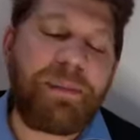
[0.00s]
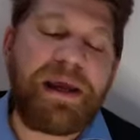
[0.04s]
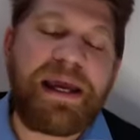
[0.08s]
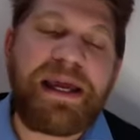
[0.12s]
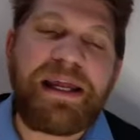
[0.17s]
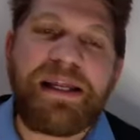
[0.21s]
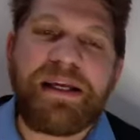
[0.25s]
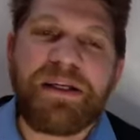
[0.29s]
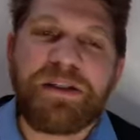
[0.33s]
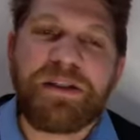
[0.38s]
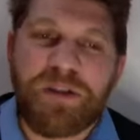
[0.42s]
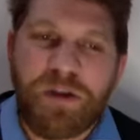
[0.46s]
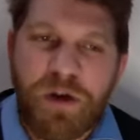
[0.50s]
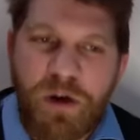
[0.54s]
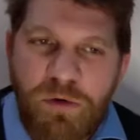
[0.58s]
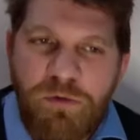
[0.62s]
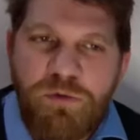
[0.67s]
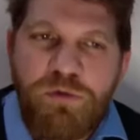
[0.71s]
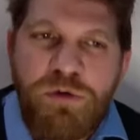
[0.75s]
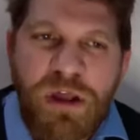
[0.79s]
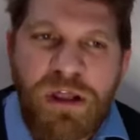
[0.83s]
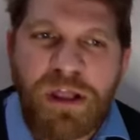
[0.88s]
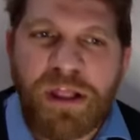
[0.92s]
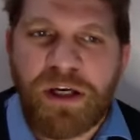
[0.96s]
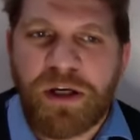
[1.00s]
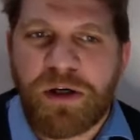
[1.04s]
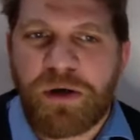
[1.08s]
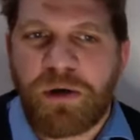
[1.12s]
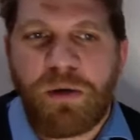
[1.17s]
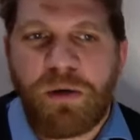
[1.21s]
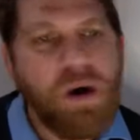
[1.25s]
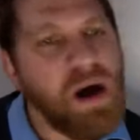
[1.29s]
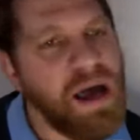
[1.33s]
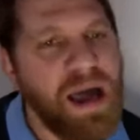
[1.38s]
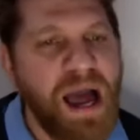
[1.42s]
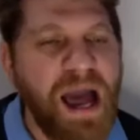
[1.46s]
It is really
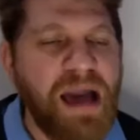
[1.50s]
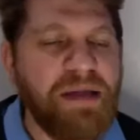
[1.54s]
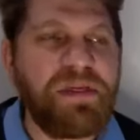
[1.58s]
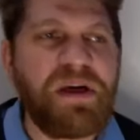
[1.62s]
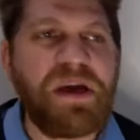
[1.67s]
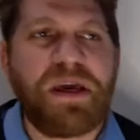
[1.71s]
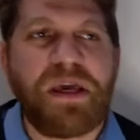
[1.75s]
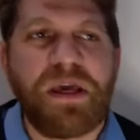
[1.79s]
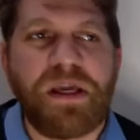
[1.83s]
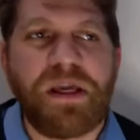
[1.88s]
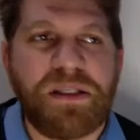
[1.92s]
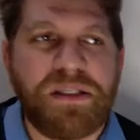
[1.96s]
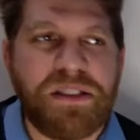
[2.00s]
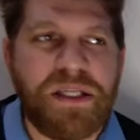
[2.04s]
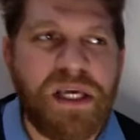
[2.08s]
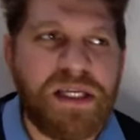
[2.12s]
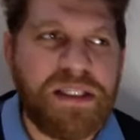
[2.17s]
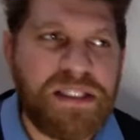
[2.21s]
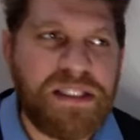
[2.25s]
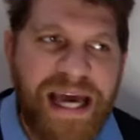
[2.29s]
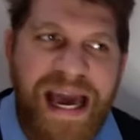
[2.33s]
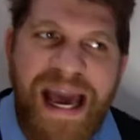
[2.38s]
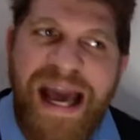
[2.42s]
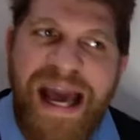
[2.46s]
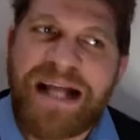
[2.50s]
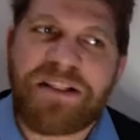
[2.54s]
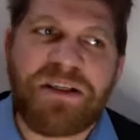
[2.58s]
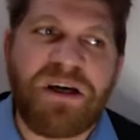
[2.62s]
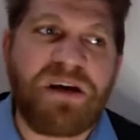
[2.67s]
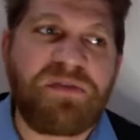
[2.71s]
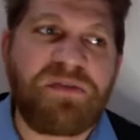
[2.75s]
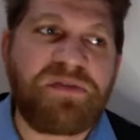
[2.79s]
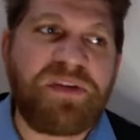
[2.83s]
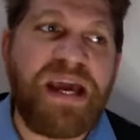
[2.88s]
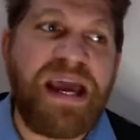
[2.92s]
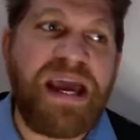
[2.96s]
cool. I think it's a hats
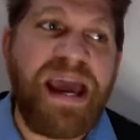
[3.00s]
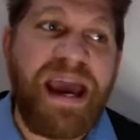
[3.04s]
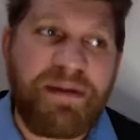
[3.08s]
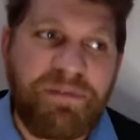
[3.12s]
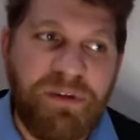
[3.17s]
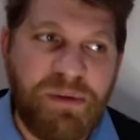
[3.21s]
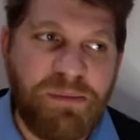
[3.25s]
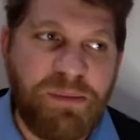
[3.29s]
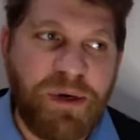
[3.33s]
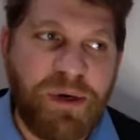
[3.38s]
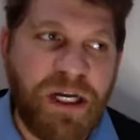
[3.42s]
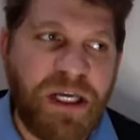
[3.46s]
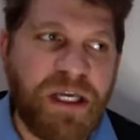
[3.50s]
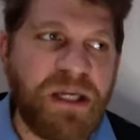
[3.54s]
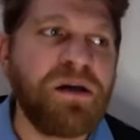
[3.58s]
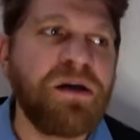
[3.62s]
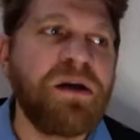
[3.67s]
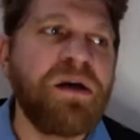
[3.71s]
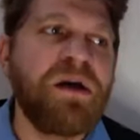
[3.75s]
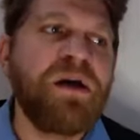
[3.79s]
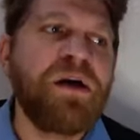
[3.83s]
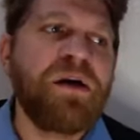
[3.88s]
off to everybody